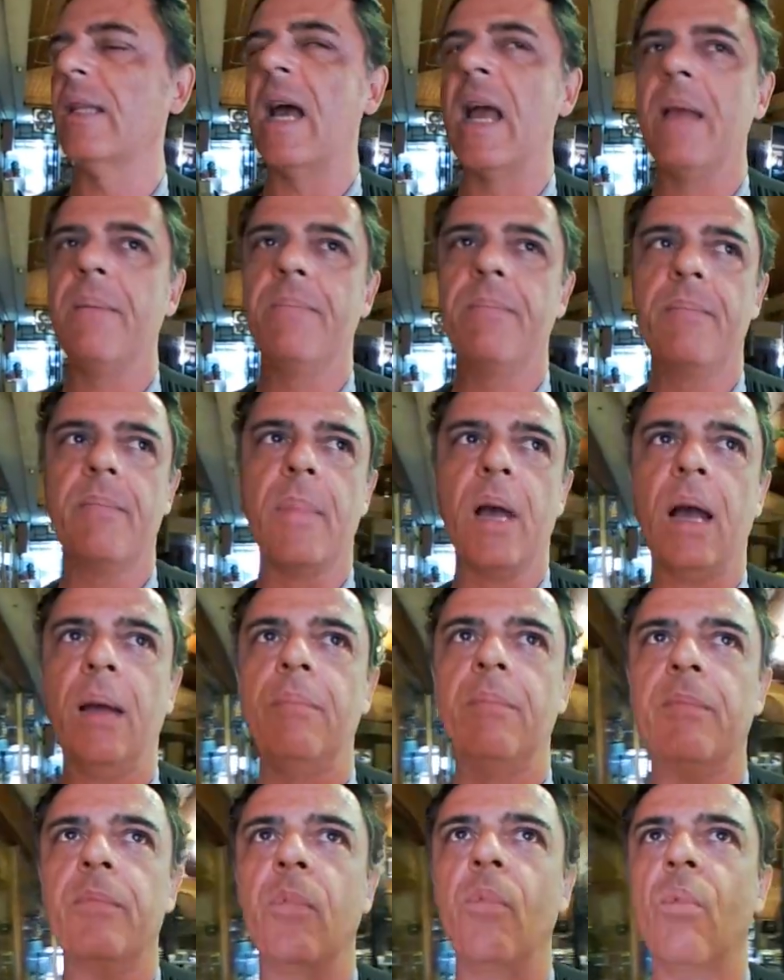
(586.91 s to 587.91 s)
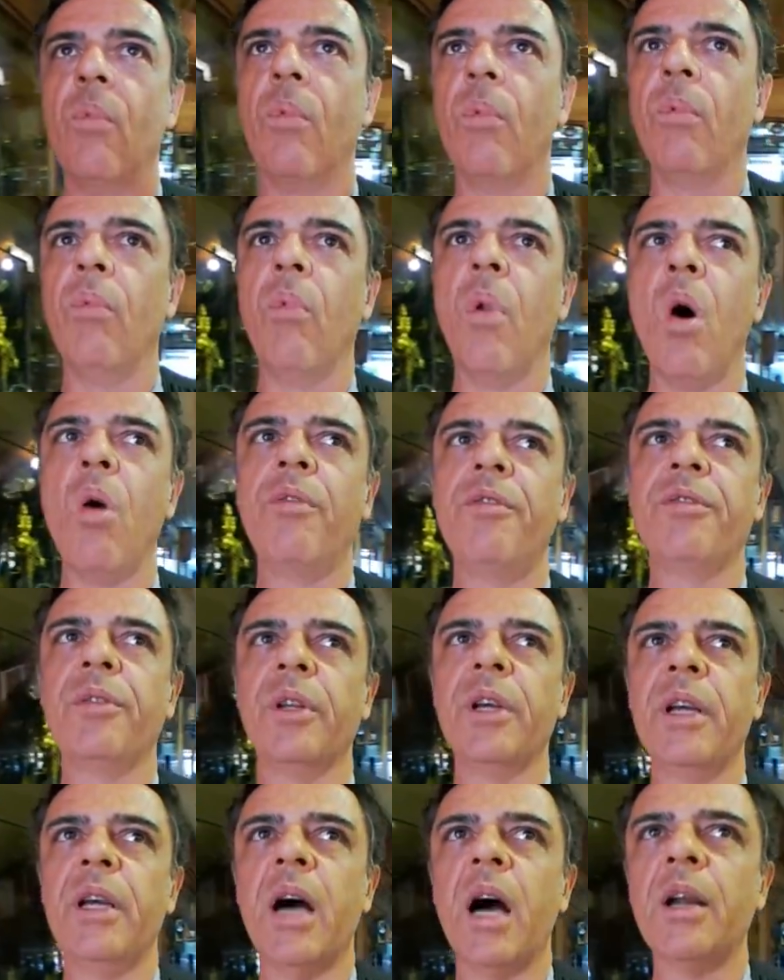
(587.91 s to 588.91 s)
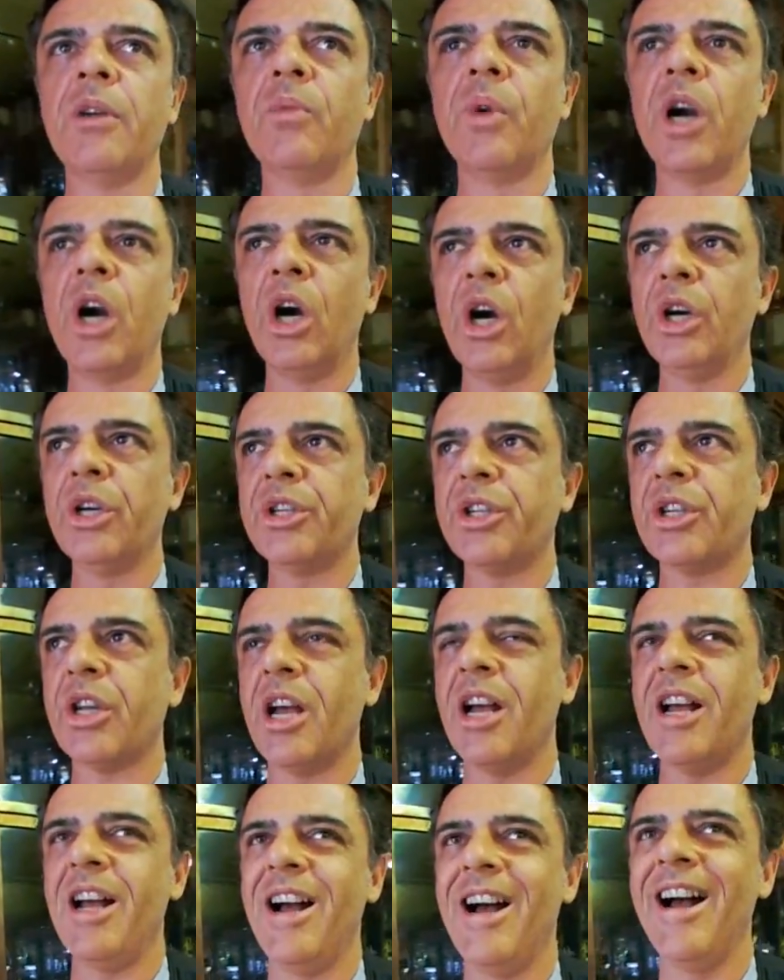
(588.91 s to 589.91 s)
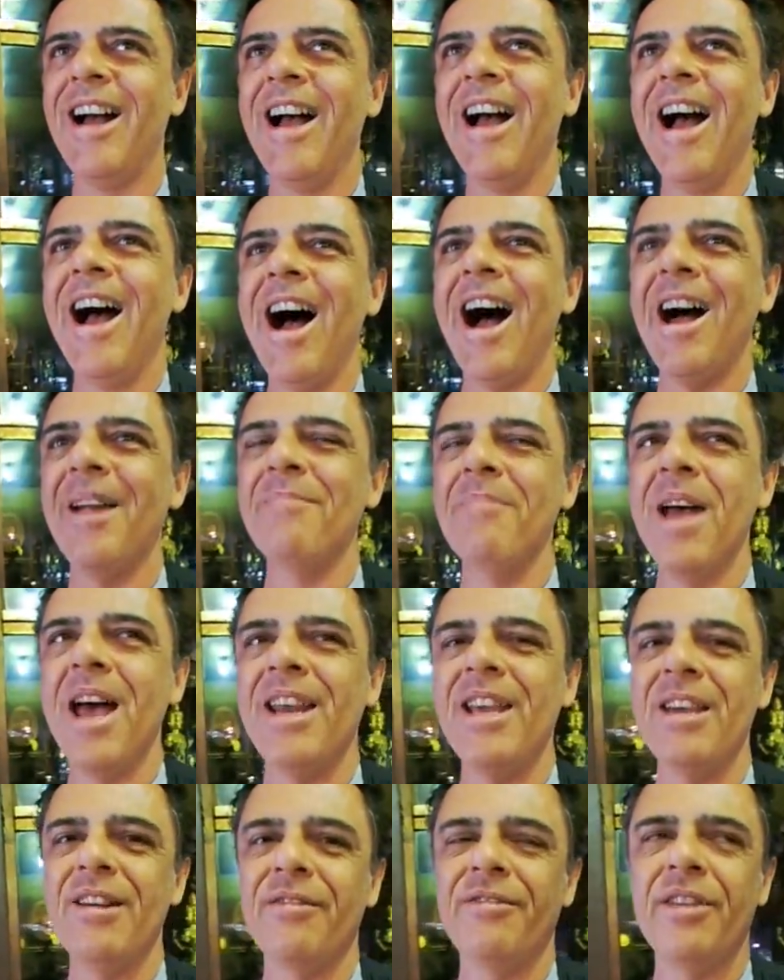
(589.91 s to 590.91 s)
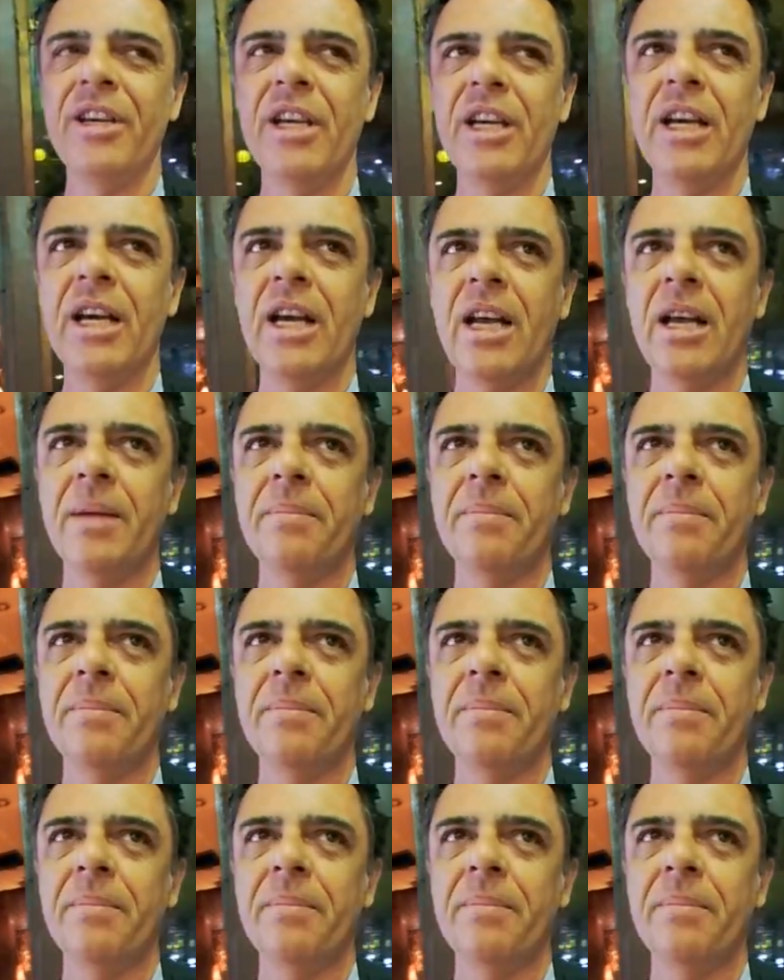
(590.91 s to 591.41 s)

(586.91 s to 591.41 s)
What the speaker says: I'm woefully unrehearsed on many of the